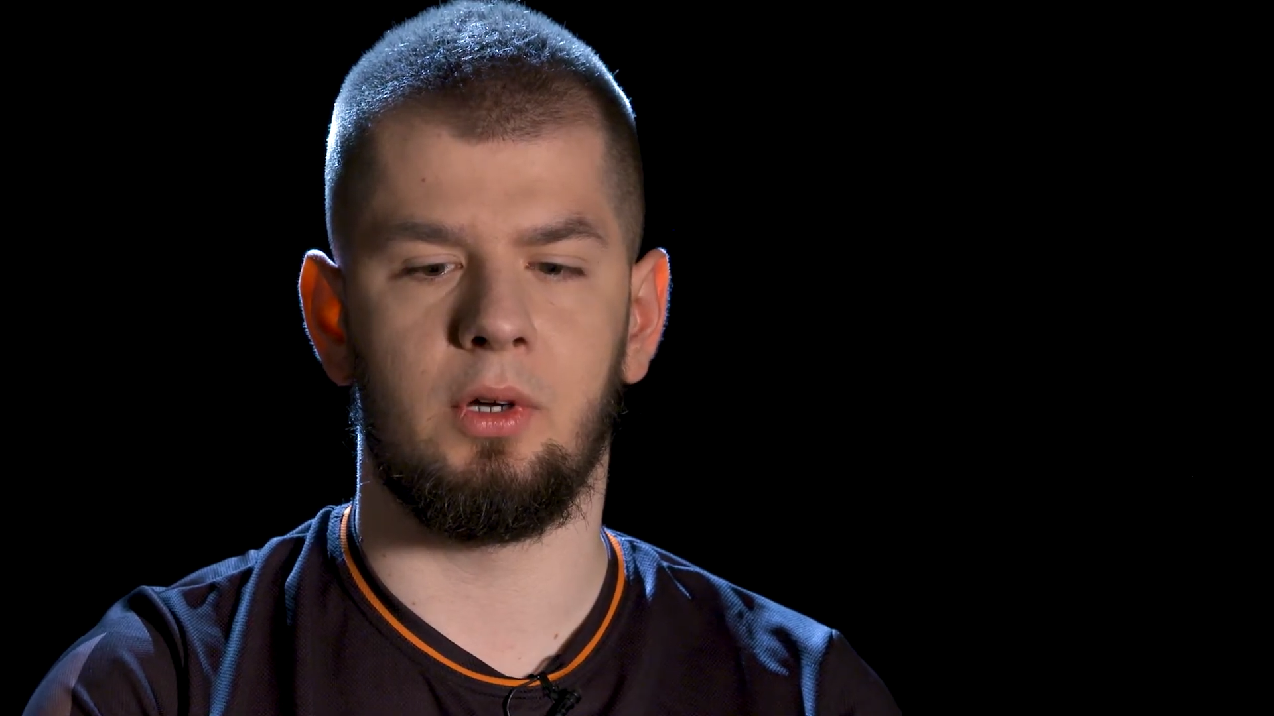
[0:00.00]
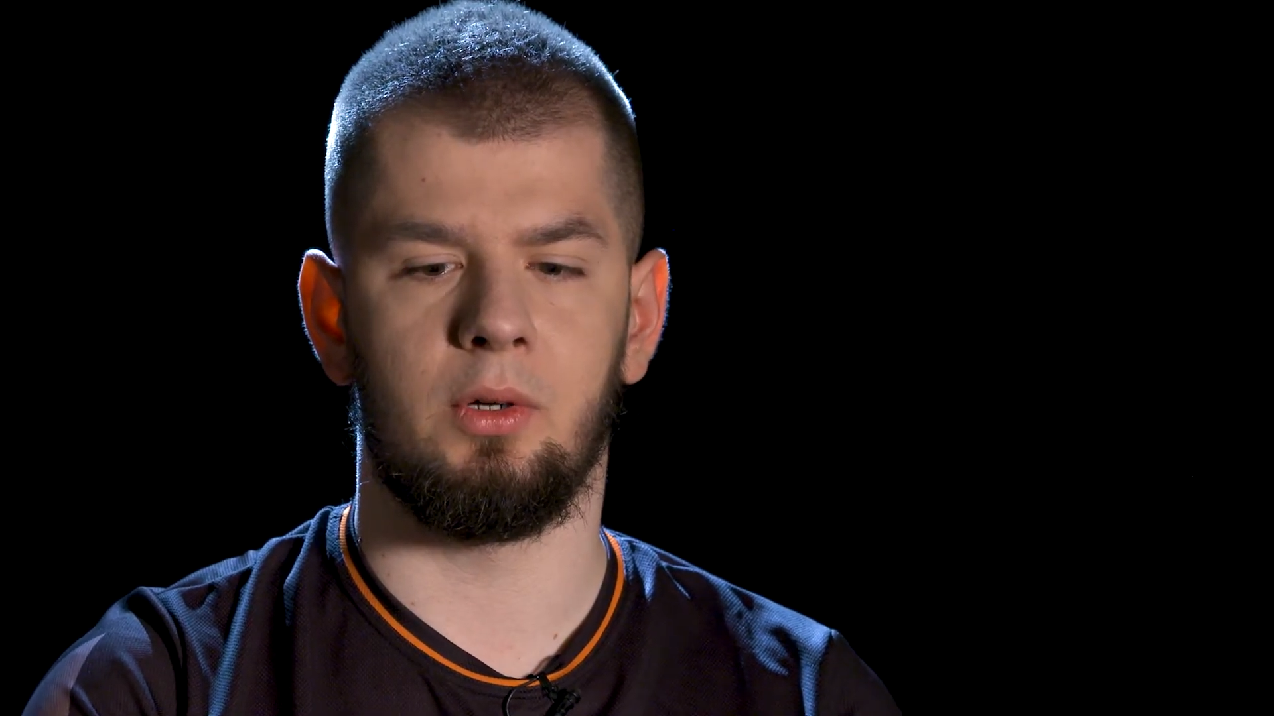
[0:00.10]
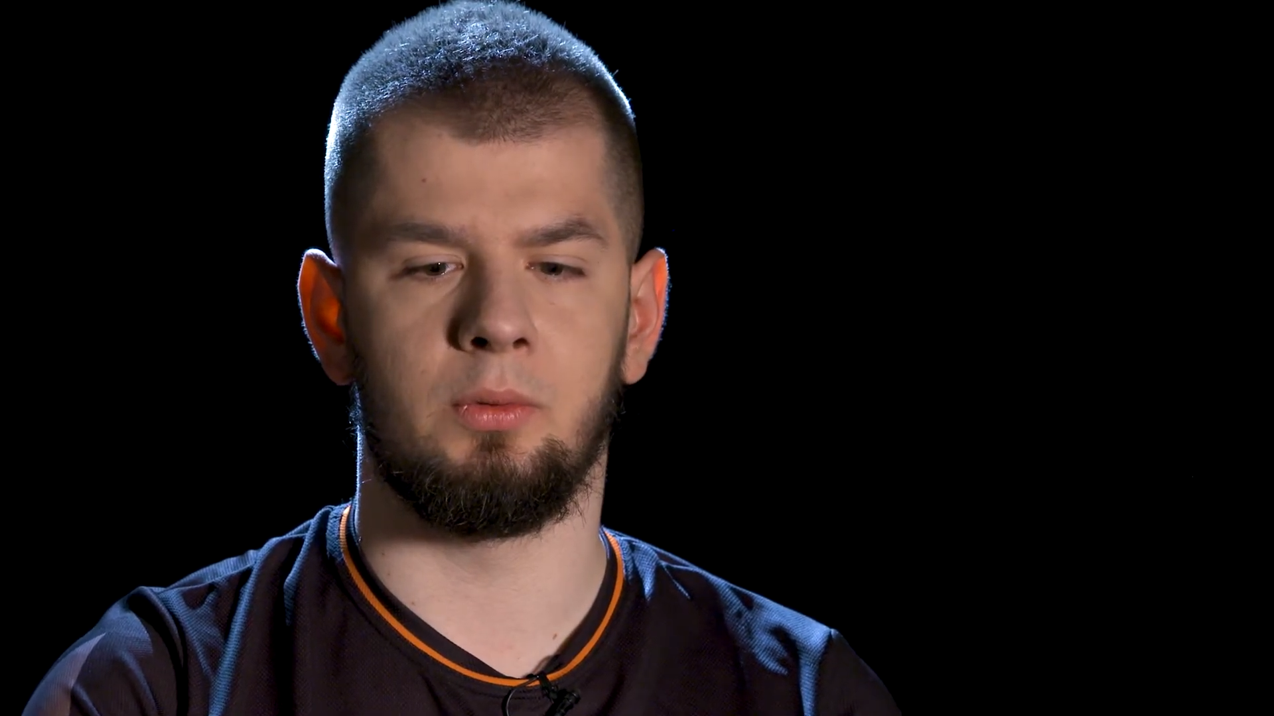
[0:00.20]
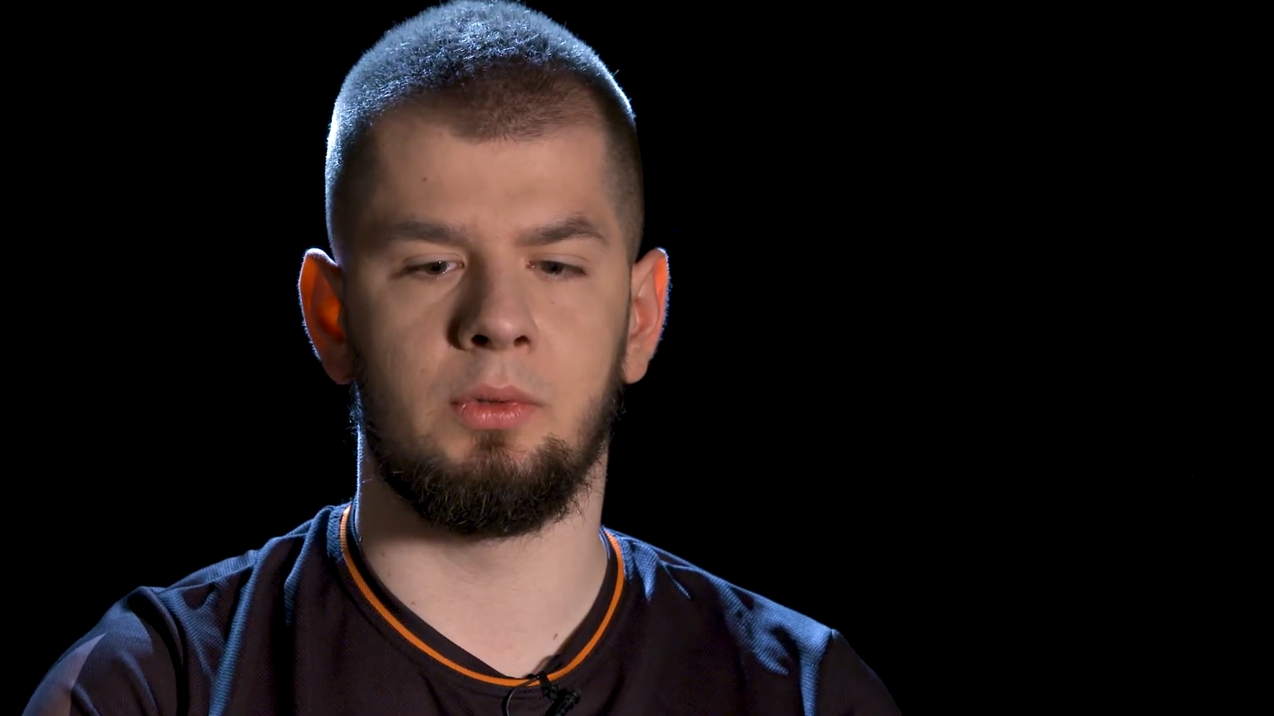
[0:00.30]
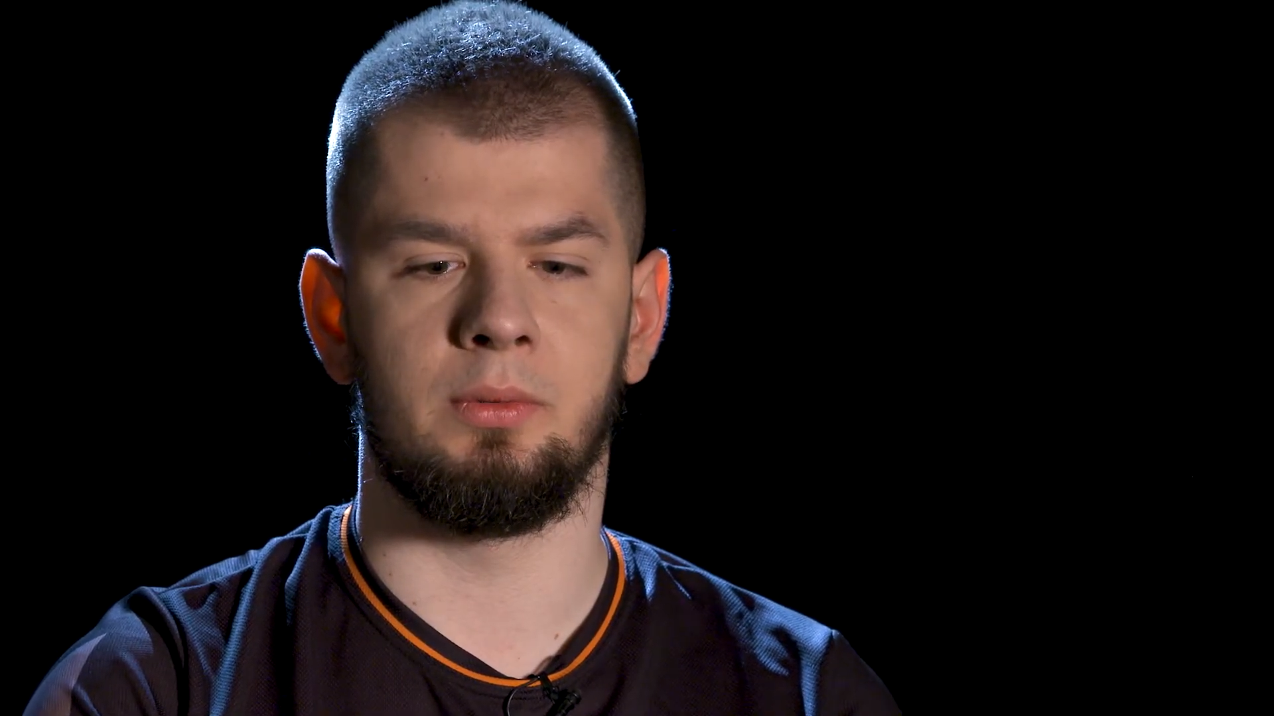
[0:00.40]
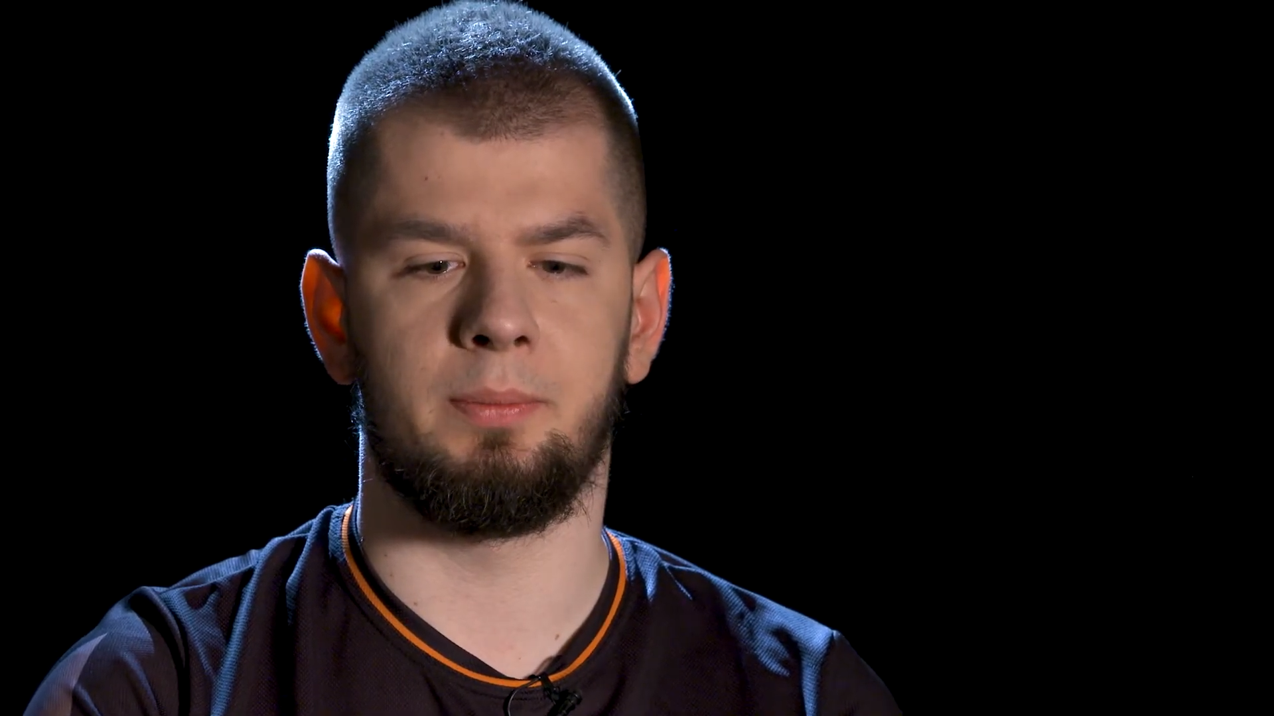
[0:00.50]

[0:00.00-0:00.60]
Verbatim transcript: own